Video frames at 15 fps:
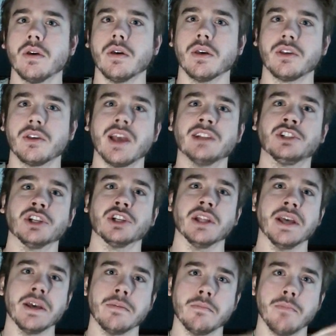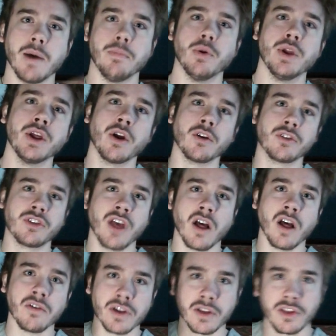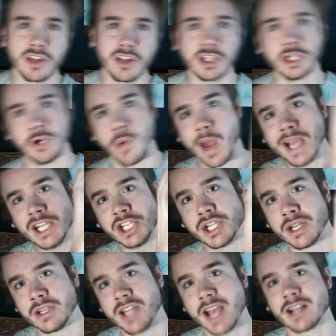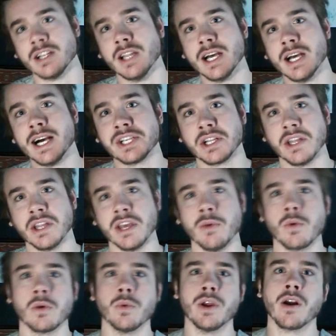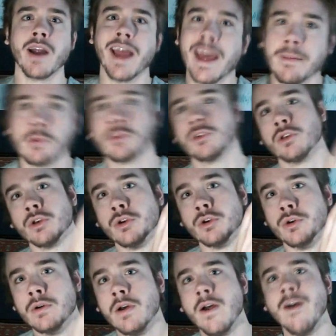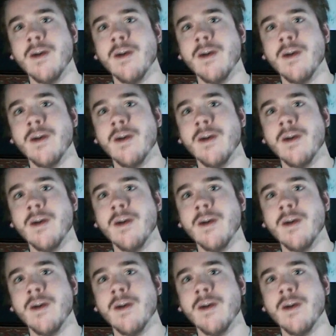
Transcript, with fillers: essentially by putting ourselves in a situation technologically where we are able to